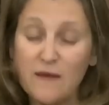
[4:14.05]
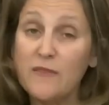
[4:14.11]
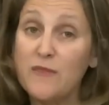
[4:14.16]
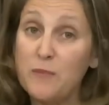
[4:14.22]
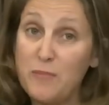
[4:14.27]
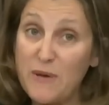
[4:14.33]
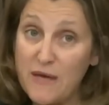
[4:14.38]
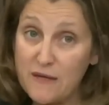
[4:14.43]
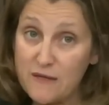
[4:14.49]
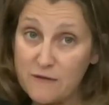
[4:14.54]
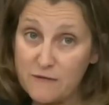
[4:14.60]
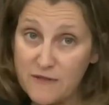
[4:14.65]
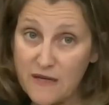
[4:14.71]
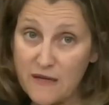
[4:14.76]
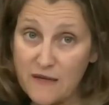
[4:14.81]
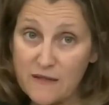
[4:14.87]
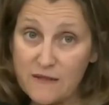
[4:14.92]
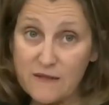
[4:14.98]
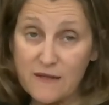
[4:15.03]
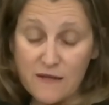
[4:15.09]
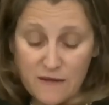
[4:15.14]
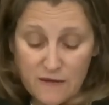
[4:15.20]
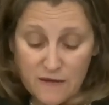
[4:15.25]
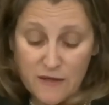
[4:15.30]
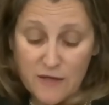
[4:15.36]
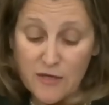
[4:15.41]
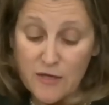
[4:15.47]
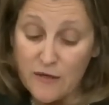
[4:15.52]
The Bank of Canada
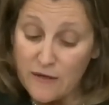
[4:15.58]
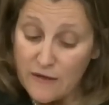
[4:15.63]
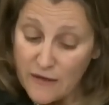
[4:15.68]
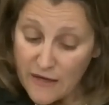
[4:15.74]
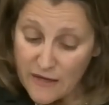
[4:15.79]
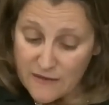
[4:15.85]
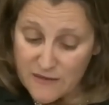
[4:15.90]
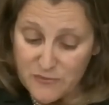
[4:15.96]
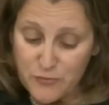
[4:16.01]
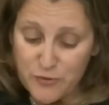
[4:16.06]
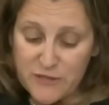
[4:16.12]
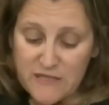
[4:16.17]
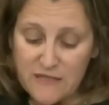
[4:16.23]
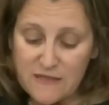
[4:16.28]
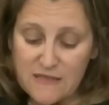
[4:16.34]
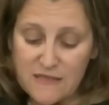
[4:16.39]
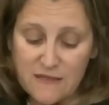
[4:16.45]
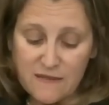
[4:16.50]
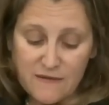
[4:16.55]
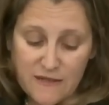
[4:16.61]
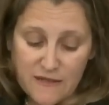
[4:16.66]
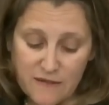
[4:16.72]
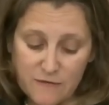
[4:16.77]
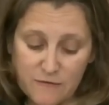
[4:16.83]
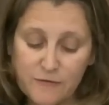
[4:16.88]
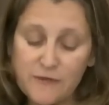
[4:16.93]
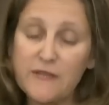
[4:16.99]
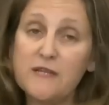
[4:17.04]
has predicted that
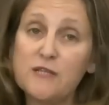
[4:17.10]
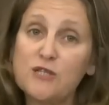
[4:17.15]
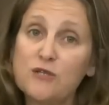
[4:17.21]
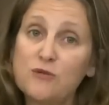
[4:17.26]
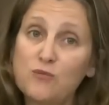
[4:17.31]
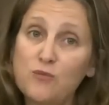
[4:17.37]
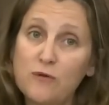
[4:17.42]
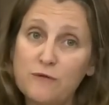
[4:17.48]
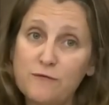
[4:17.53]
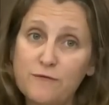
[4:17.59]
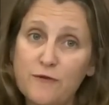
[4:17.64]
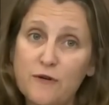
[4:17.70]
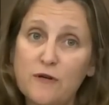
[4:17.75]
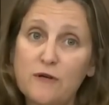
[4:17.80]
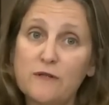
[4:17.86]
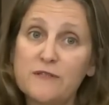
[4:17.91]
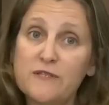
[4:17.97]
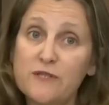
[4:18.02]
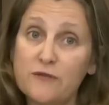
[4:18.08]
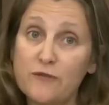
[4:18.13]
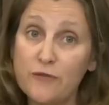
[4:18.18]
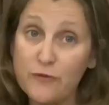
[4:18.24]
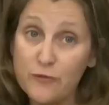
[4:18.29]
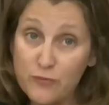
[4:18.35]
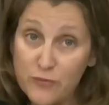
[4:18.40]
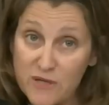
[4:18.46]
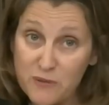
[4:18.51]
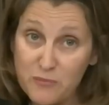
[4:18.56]
inflation will fall to
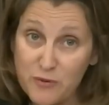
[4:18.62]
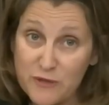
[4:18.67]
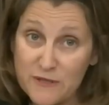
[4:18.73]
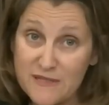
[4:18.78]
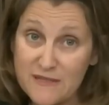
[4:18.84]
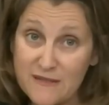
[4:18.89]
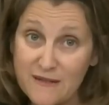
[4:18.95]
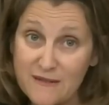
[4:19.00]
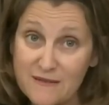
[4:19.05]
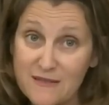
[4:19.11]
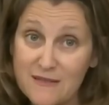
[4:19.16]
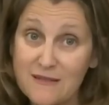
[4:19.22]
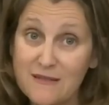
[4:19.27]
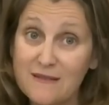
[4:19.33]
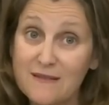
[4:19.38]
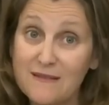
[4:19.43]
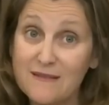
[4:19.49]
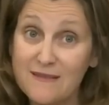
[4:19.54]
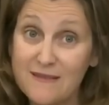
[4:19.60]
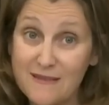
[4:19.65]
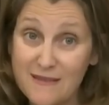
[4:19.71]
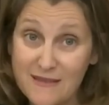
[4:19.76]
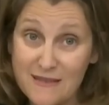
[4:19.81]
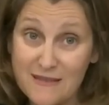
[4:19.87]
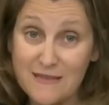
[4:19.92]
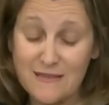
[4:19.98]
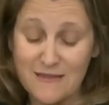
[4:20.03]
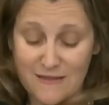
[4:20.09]
3%
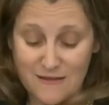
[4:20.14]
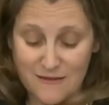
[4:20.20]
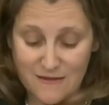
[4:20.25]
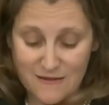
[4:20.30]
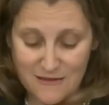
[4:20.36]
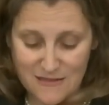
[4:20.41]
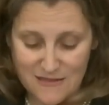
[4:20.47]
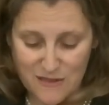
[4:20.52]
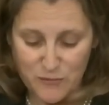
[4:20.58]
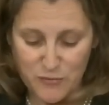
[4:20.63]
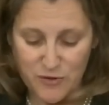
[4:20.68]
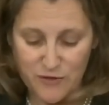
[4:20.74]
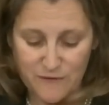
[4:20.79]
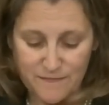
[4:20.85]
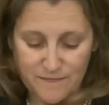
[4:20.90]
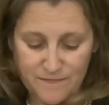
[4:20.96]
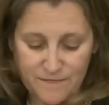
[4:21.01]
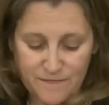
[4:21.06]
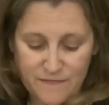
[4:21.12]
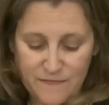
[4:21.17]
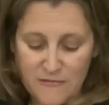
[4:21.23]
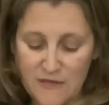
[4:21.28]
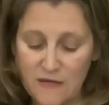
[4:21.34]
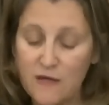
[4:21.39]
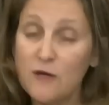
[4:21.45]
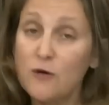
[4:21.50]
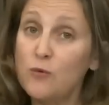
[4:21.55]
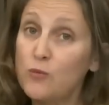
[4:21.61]
this summer.
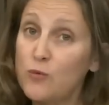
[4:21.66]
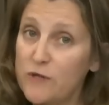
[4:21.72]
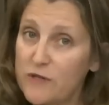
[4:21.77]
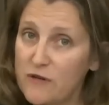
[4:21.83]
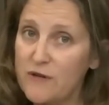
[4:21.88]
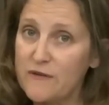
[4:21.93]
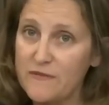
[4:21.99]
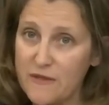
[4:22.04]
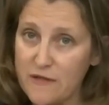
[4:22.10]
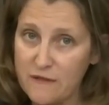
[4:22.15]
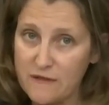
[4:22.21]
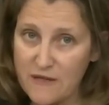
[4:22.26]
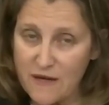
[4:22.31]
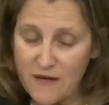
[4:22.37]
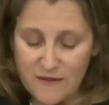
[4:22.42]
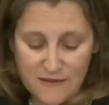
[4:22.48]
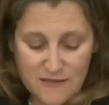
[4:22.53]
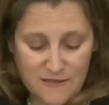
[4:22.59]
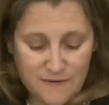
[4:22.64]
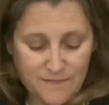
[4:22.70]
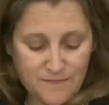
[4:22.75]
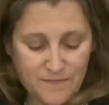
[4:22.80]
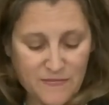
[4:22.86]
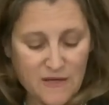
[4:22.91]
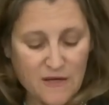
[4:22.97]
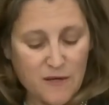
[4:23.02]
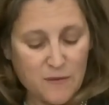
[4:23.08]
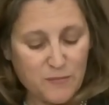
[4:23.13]
We're not there yet,
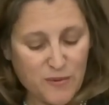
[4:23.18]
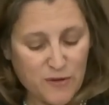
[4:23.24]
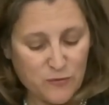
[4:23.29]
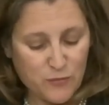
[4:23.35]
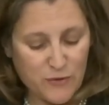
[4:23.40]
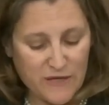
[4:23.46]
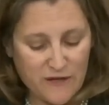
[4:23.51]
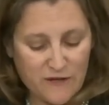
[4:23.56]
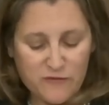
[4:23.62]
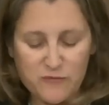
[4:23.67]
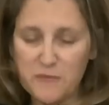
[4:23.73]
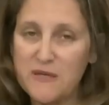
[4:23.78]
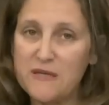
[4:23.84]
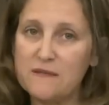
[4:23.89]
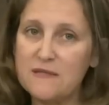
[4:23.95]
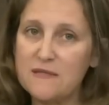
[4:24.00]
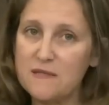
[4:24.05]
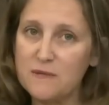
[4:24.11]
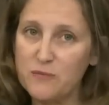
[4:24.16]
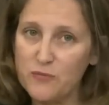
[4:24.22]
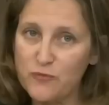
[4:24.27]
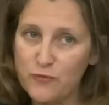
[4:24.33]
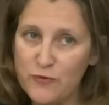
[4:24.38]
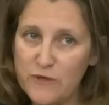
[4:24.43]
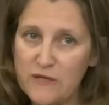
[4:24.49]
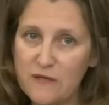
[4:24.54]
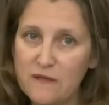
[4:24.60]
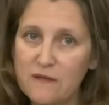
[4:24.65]
but we have made some
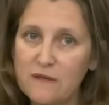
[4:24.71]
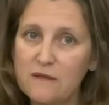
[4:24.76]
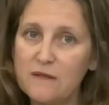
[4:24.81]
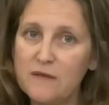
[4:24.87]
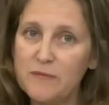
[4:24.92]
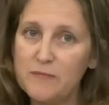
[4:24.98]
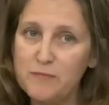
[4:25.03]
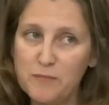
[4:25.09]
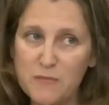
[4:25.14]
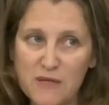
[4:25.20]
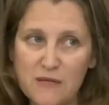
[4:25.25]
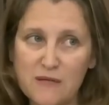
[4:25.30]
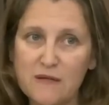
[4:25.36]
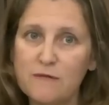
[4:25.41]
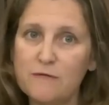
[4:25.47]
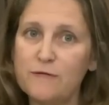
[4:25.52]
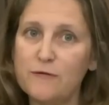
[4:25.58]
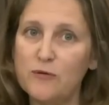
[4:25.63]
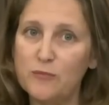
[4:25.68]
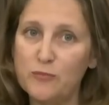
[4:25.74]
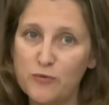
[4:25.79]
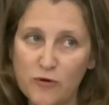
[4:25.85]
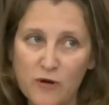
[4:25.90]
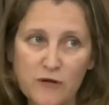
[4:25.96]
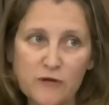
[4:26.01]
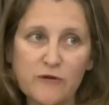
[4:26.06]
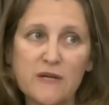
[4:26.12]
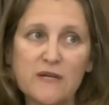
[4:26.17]
real meaningful
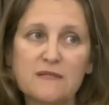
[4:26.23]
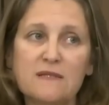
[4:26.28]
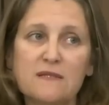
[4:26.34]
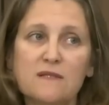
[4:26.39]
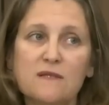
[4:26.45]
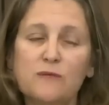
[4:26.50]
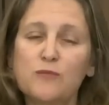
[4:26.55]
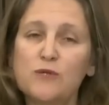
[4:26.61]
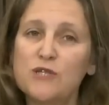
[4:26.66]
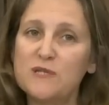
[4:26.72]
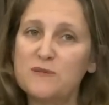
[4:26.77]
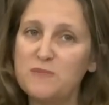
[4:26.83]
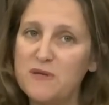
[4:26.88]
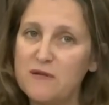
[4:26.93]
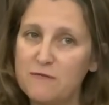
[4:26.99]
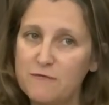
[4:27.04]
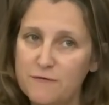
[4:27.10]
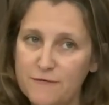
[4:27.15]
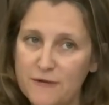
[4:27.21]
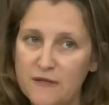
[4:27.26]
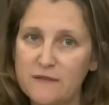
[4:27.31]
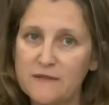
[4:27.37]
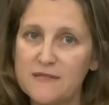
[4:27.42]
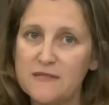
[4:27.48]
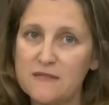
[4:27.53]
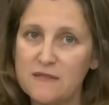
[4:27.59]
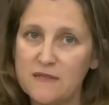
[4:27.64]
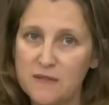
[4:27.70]
progress, which is being
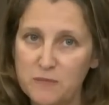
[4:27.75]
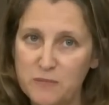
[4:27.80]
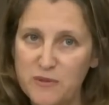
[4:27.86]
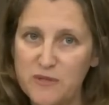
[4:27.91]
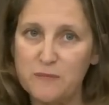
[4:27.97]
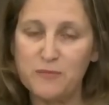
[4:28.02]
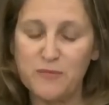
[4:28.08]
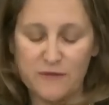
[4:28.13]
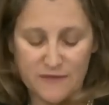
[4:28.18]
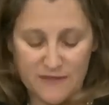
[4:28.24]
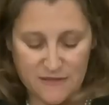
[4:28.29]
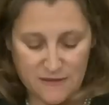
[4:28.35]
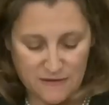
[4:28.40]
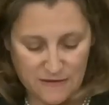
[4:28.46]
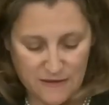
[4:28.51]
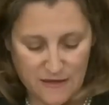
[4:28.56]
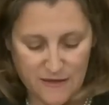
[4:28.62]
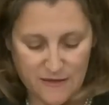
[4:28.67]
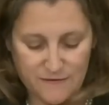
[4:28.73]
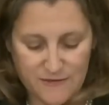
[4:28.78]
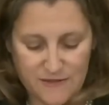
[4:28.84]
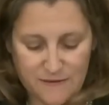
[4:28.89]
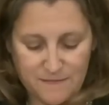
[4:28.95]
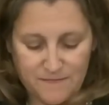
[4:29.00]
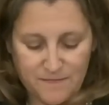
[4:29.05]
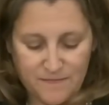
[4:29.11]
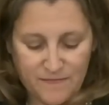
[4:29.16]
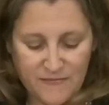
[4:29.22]
felt in people's lives.